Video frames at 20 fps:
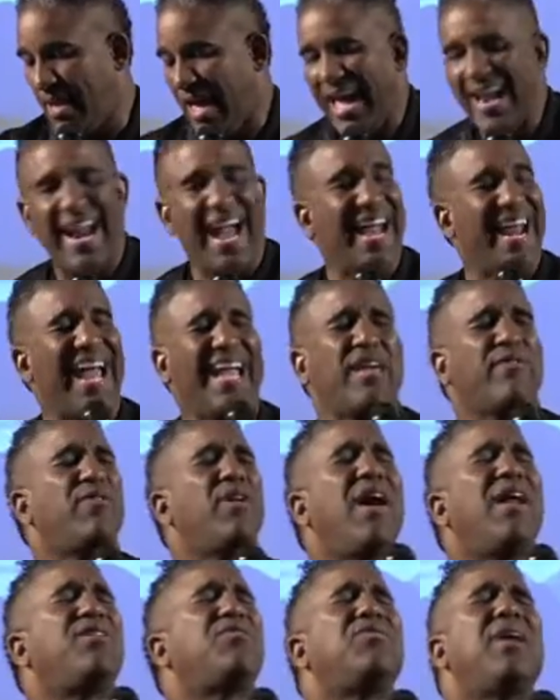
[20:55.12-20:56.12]
And I give
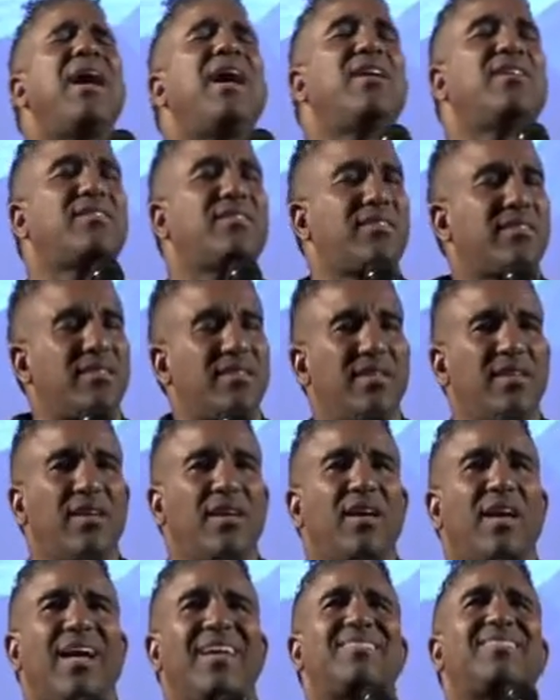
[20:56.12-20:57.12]
God thanks.
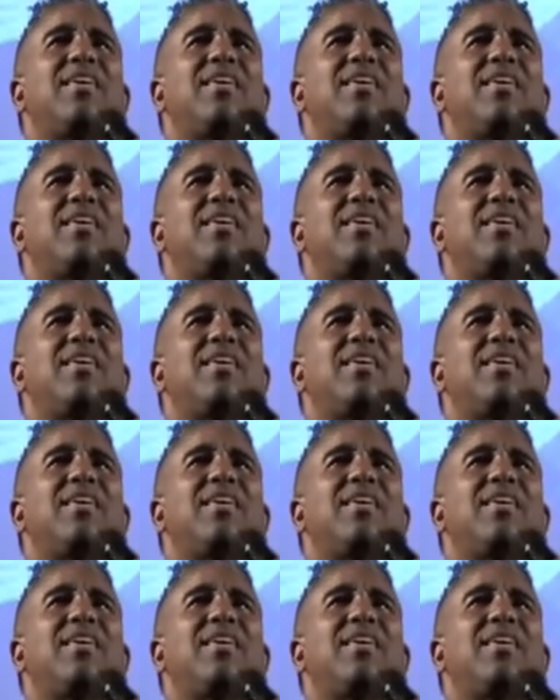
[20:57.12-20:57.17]
I